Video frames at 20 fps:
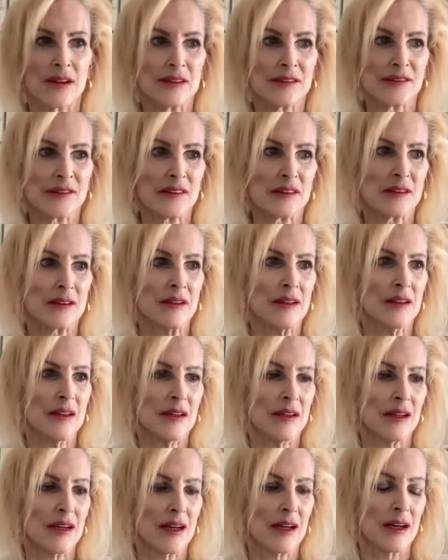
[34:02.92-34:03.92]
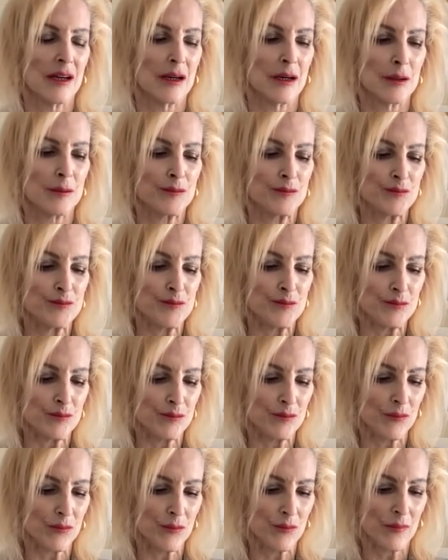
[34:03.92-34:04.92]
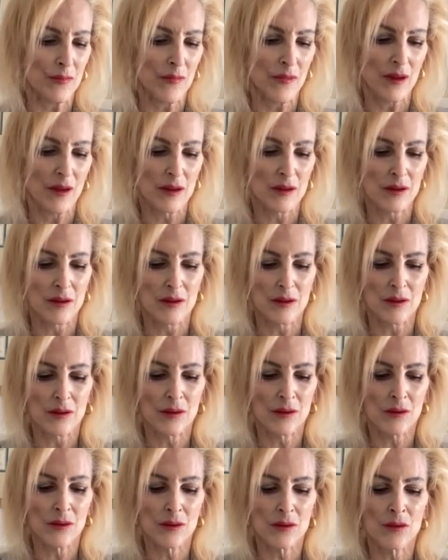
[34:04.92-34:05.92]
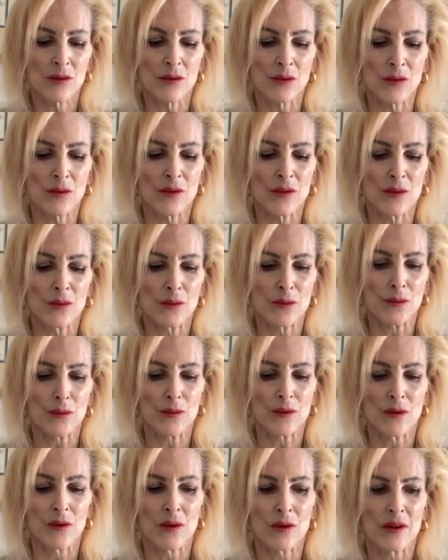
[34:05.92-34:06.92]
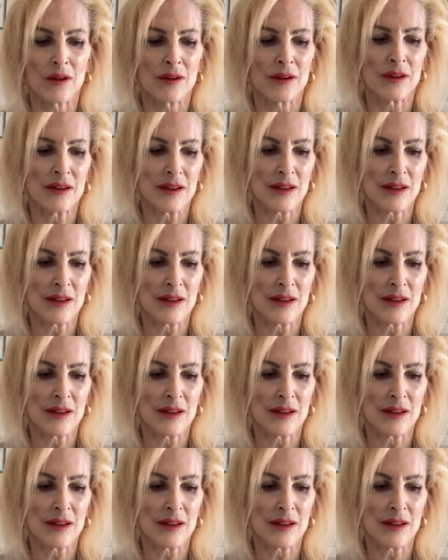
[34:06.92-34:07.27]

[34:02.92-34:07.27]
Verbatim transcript: as a um, you know you or